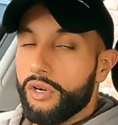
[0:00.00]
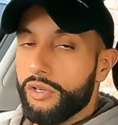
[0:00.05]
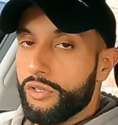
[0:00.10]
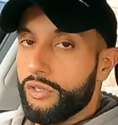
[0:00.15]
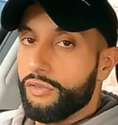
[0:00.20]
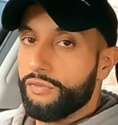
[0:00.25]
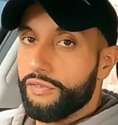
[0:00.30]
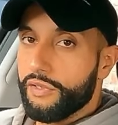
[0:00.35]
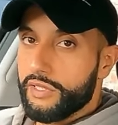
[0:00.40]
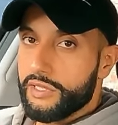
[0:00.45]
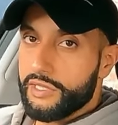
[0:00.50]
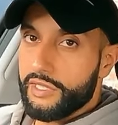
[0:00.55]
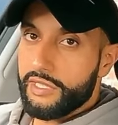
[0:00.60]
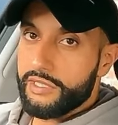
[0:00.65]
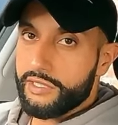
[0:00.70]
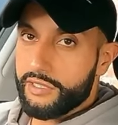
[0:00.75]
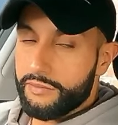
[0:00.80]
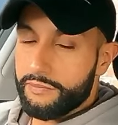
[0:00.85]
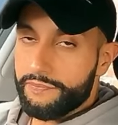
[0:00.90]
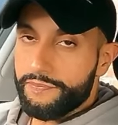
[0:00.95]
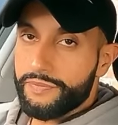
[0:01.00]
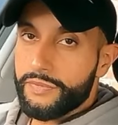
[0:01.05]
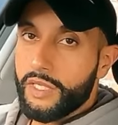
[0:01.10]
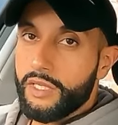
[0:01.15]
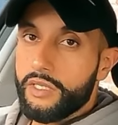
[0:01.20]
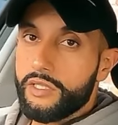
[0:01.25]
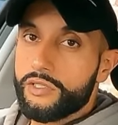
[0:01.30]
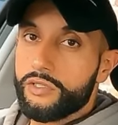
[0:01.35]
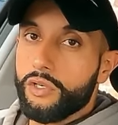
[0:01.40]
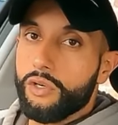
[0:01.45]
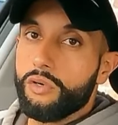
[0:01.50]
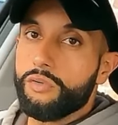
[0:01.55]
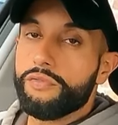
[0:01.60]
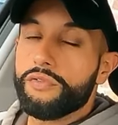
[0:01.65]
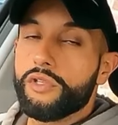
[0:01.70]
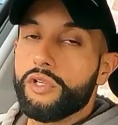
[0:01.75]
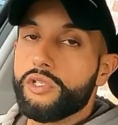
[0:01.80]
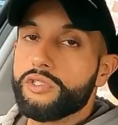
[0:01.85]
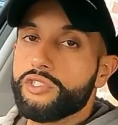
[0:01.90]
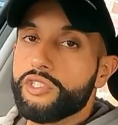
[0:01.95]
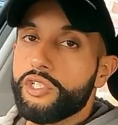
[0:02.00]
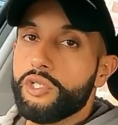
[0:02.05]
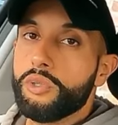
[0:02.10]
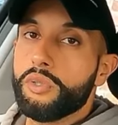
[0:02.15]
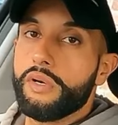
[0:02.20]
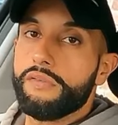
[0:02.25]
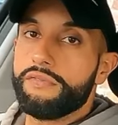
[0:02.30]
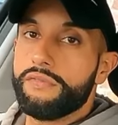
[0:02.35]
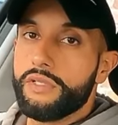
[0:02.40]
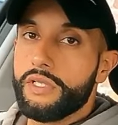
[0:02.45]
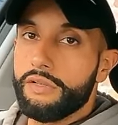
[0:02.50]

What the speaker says: on your first lesson. So for those of you who have